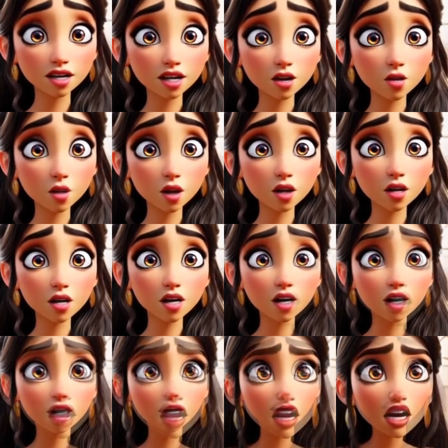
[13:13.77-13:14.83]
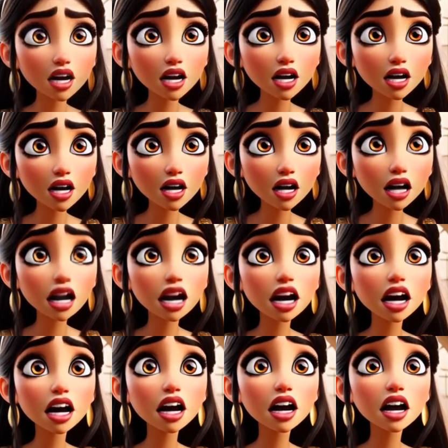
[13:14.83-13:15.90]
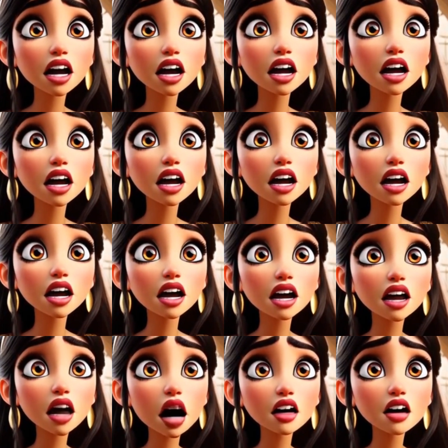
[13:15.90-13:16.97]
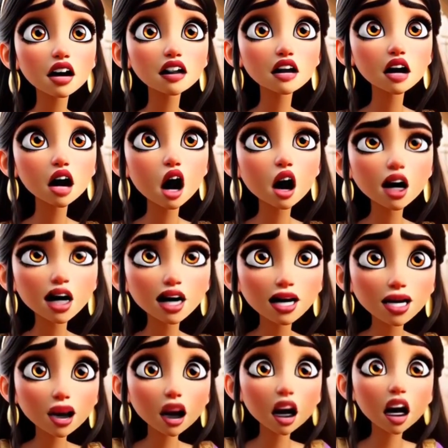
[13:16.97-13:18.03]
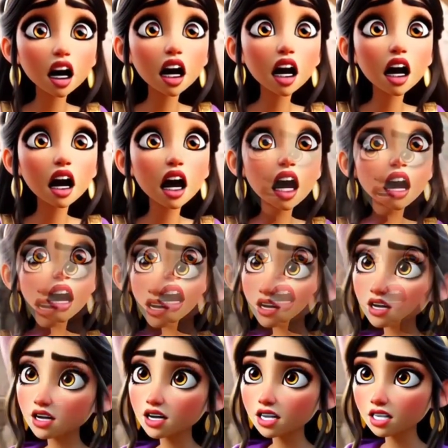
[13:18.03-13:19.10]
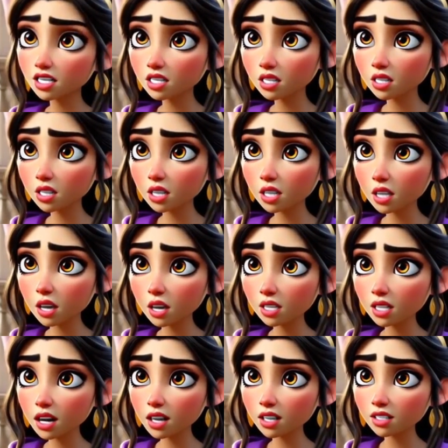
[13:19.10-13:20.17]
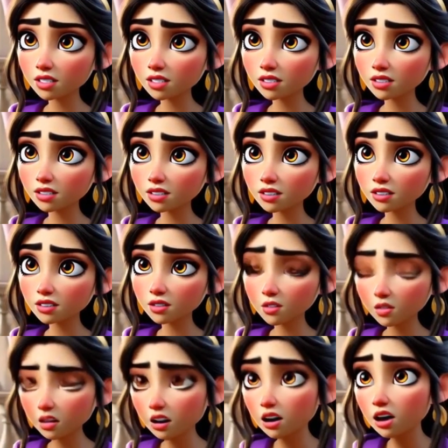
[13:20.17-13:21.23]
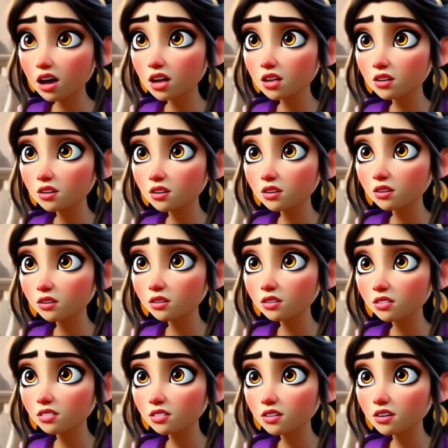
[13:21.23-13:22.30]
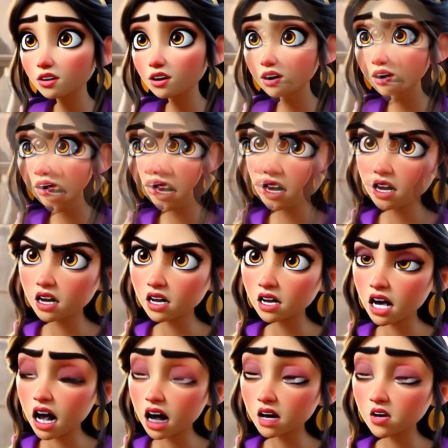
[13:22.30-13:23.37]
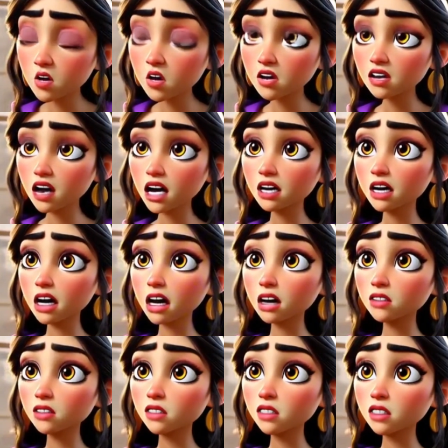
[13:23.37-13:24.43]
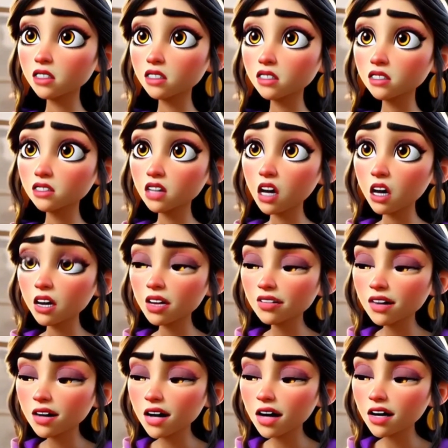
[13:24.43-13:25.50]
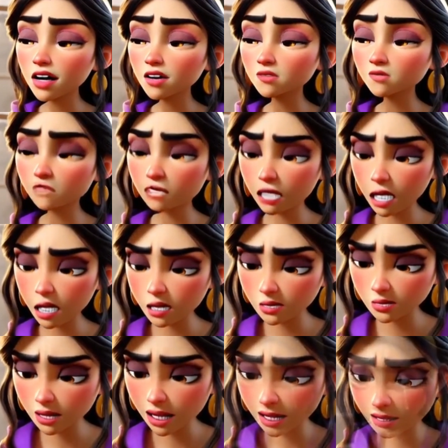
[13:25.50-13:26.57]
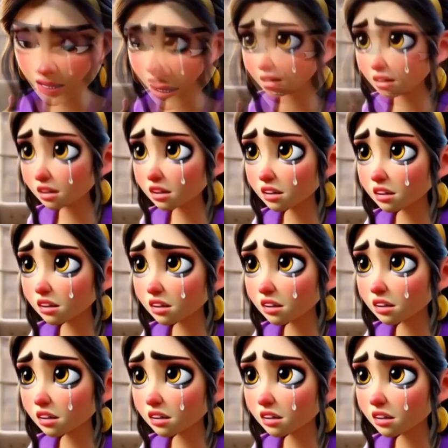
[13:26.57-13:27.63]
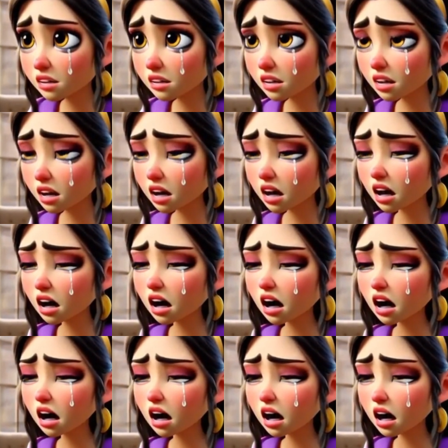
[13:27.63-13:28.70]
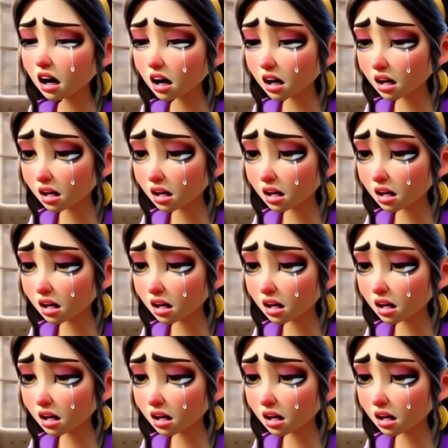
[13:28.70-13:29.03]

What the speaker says: "and if he regards me with favor, let an order be written overruling the dispatches that Haman devised and wrote to destroy the Jews in all the king's provinces. For how can I bear to see disaster fall on my people?"